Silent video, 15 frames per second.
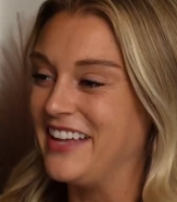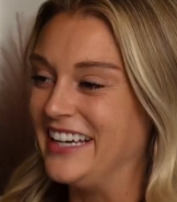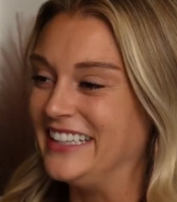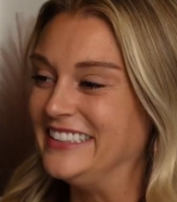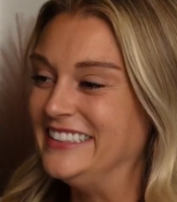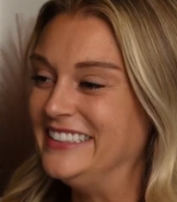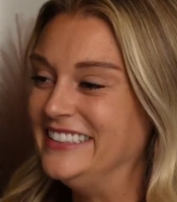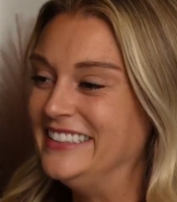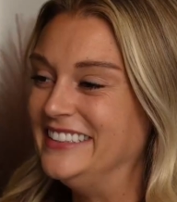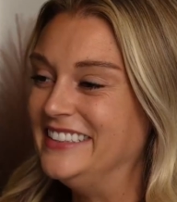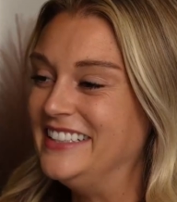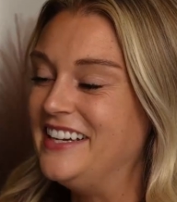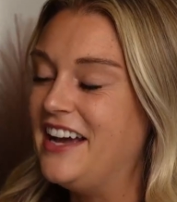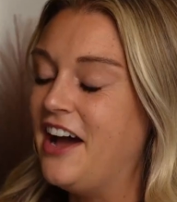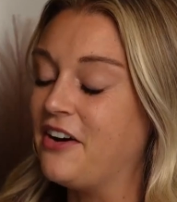that. Yeah.
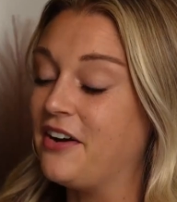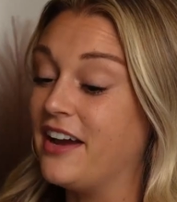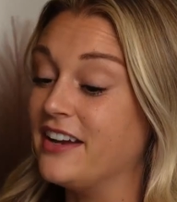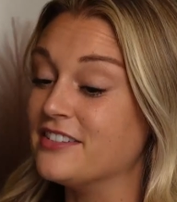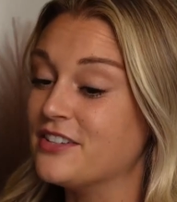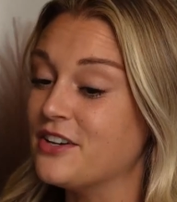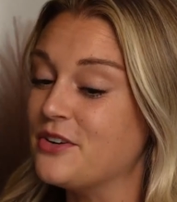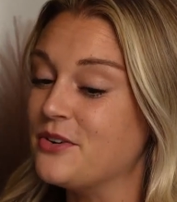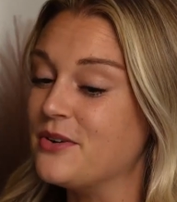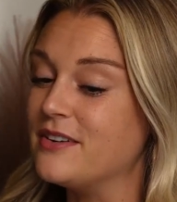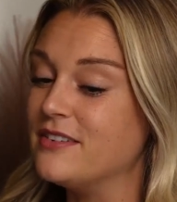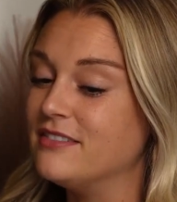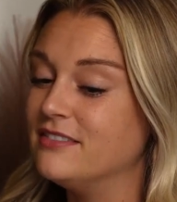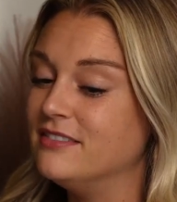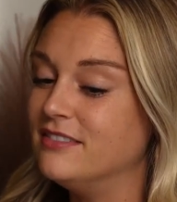Okay, so
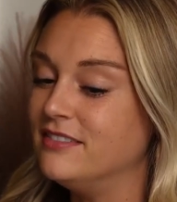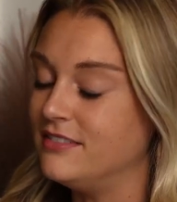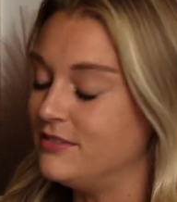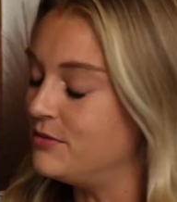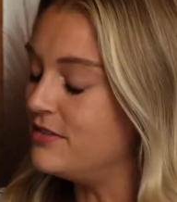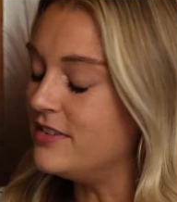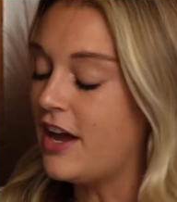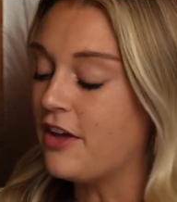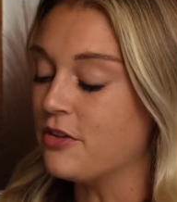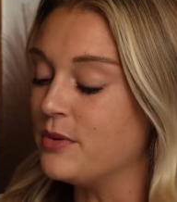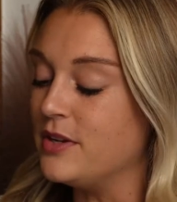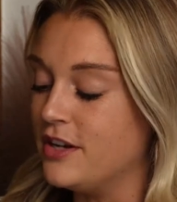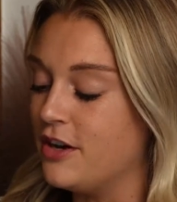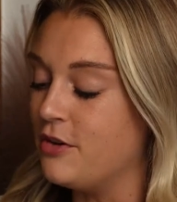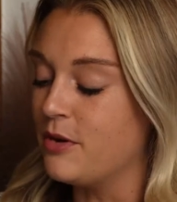now that we
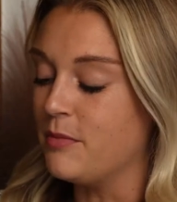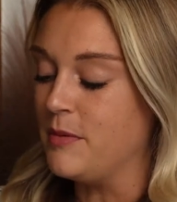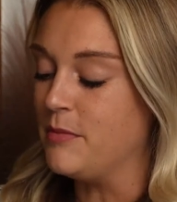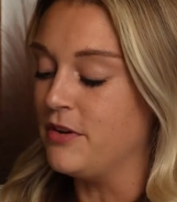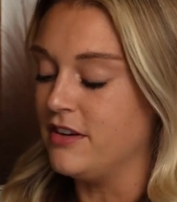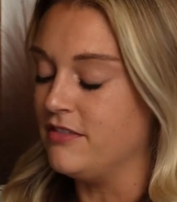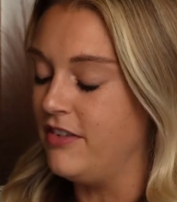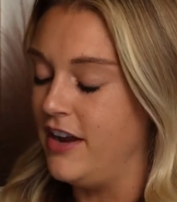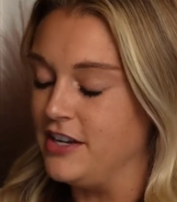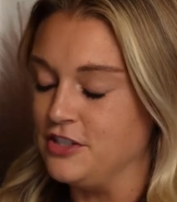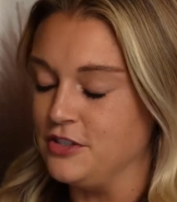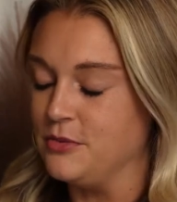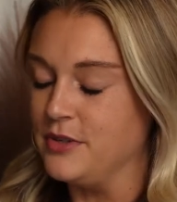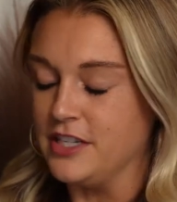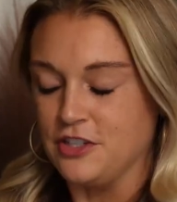know where people can find
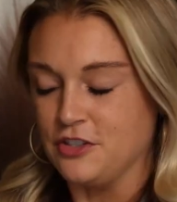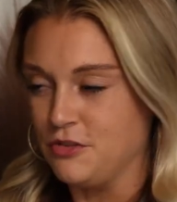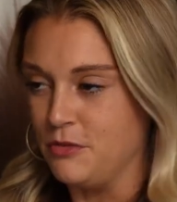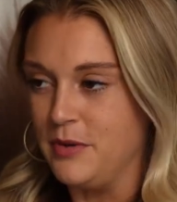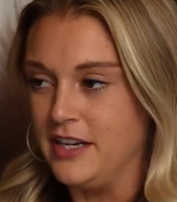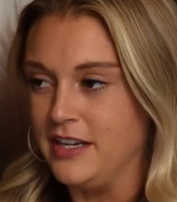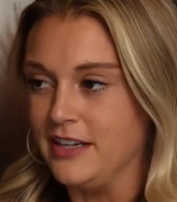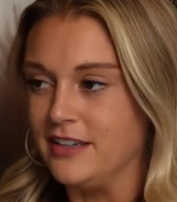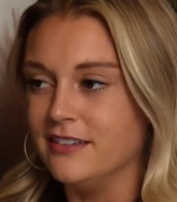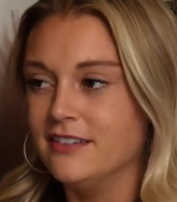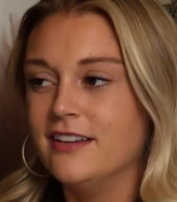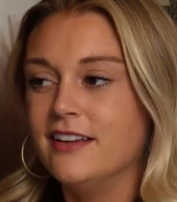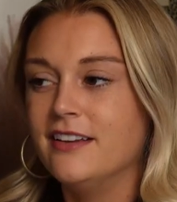you, we can just repeat it.